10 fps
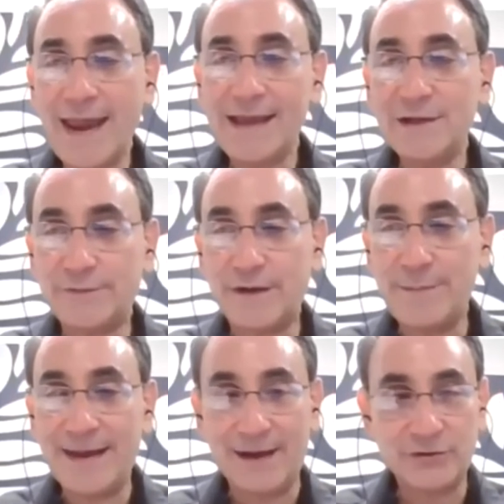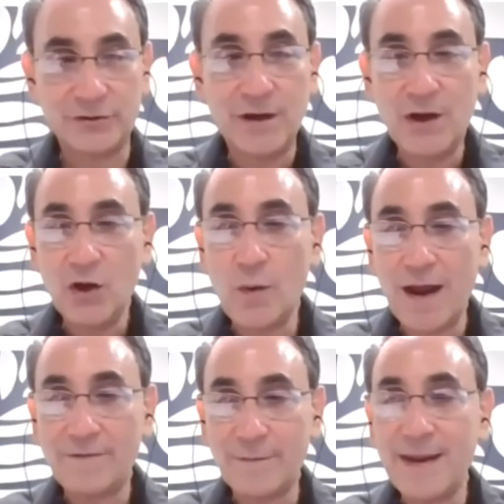one hedge fund manager,
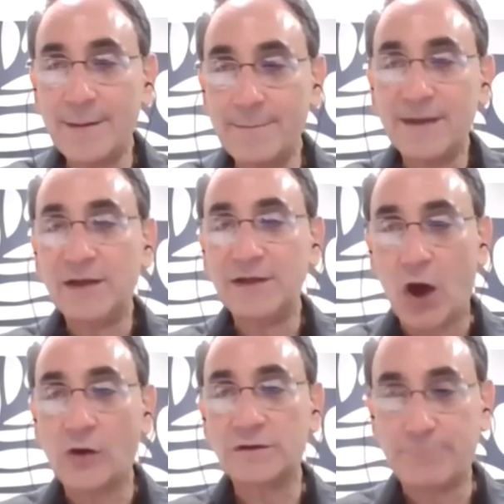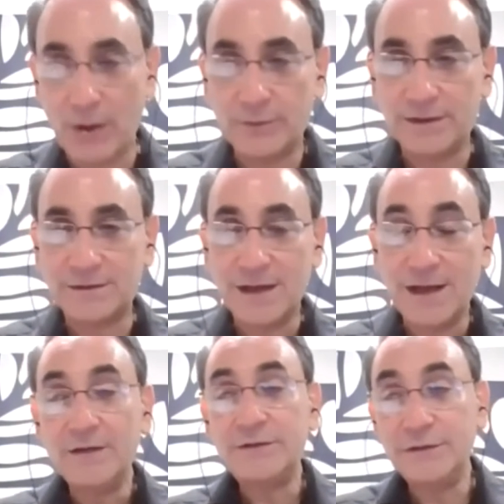who ever made $1 million bonus.
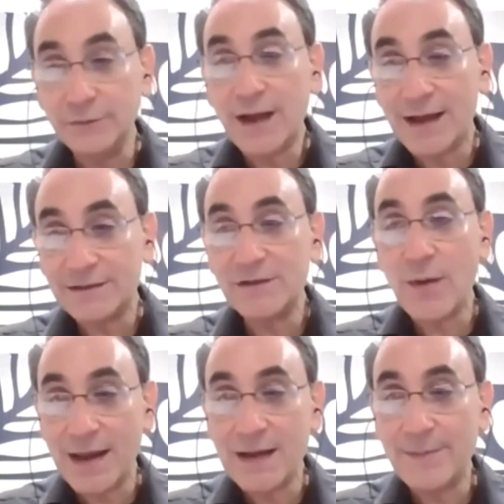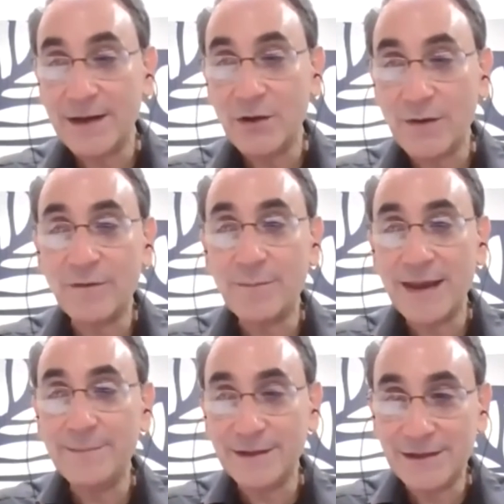Do you guys know anybody who ever
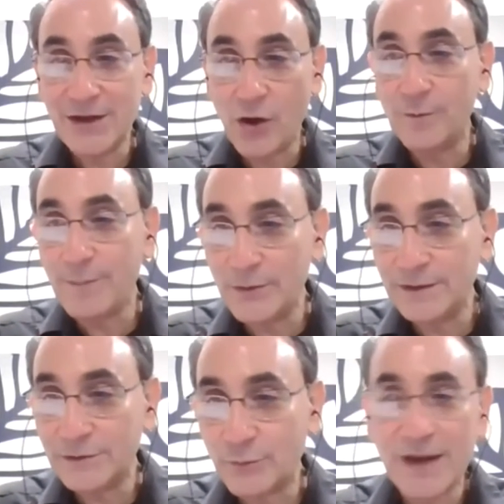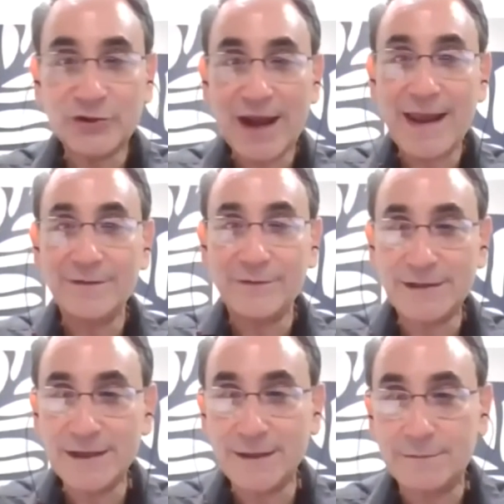made $1 million bonus? Raise your hand if you
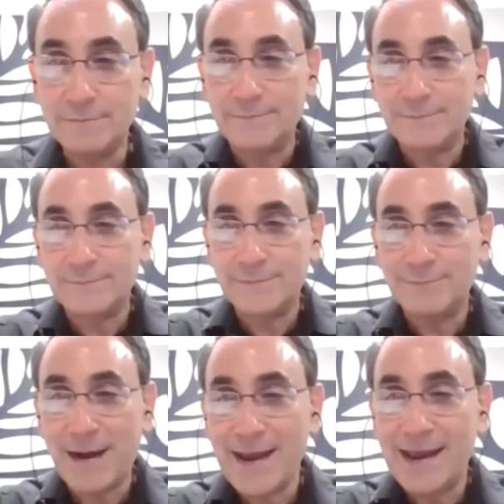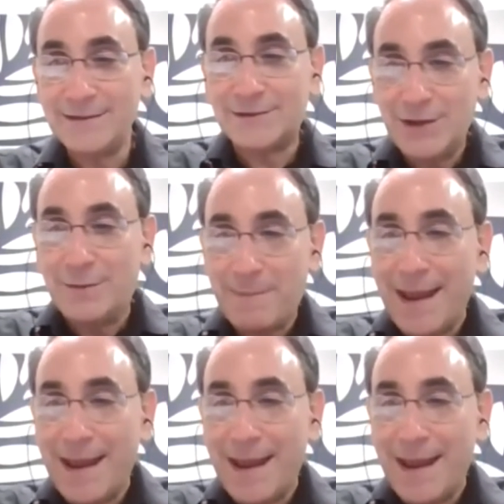did. My hand's